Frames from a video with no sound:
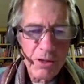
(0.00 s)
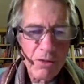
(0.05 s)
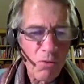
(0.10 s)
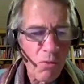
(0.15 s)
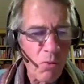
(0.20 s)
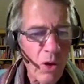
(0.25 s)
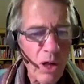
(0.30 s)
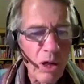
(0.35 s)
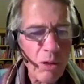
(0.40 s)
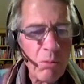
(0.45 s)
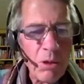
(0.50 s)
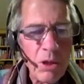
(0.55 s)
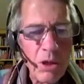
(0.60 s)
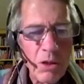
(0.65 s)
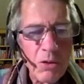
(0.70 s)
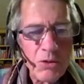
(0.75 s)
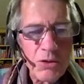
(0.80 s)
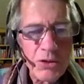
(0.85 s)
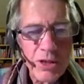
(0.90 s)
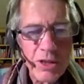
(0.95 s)
well
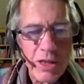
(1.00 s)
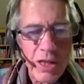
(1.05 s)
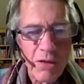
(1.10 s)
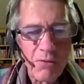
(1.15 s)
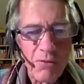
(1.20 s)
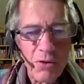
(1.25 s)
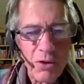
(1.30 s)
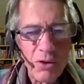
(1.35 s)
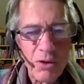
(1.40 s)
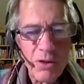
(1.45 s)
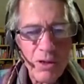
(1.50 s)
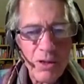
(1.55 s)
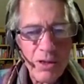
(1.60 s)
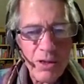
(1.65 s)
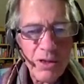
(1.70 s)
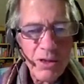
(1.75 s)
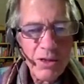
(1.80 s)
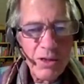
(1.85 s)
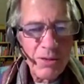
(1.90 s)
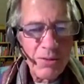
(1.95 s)
below sea level,
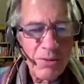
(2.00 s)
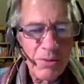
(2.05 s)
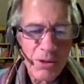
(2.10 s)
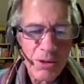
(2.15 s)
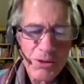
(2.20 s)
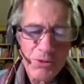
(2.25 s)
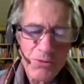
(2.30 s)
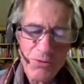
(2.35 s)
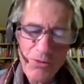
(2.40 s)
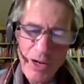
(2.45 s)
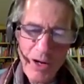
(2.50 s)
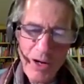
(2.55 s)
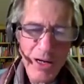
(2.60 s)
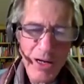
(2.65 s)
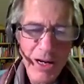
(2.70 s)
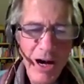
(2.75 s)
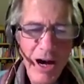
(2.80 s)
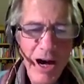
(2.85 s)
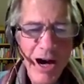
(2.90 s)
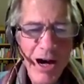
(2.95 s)
where it's very
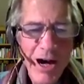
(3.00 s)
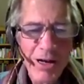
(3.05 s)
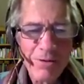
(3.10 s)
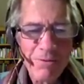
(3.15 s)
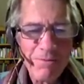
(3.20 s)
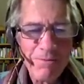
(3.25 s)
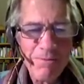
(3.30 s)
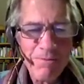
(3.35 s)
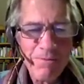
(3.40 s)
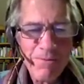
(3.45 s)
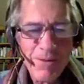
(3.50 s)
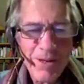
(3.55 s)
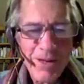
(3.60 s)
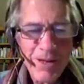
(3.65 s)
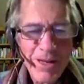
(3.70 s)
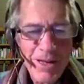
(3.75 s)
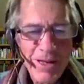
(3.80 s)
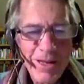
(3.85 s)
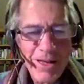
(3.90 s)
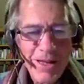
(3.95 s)
hot.
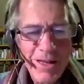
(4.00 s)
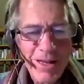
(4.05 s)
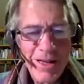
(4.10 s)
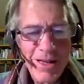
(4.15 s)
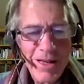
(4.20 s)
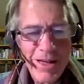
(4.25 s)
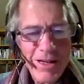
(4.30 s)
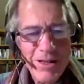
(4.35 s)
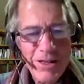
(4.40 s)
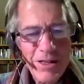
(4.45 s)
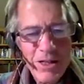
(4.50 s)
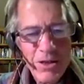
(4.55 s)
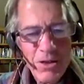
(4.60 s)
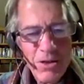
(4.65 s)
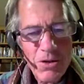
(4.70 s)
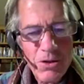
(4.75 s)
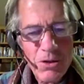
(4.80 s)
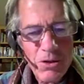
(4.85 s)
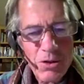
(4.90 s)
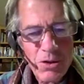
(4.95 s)
And
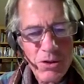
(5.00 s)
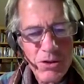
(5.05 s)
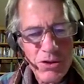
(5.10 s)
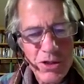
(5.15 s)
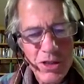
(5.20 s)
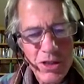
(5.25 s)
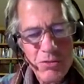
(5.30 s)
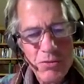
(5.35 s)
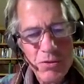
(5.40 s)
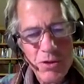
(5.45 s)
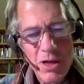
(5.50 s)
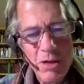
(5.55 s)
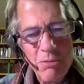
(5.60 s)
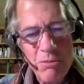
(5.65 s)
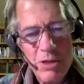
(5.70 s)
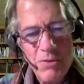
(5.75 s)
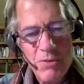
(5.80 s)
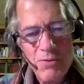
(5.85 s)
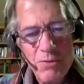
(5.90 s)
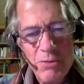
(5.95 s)
here you can see as we come
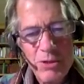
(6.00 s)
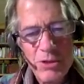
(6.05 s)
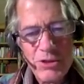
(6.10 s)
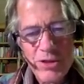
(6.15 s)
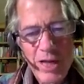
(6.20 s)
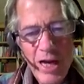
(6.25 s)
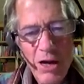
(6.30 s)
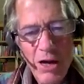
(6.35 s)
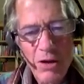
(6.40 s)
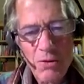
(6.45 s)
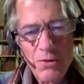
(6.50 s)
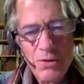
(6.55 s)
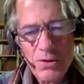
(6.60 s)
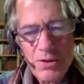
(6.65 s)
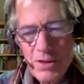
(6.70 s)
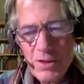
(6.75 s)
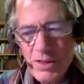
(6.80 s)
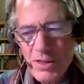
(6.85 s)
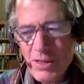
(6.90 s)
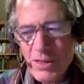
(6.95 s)
in from the south,
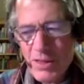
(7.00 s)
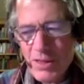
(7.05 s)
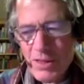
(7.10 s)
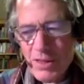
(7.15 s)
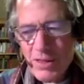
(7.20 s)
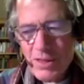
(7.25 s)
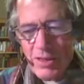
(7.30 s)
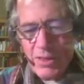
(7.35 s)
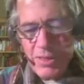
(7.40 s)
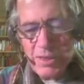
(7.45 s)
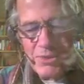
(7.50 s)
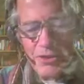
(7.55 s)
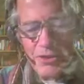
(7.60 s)
it's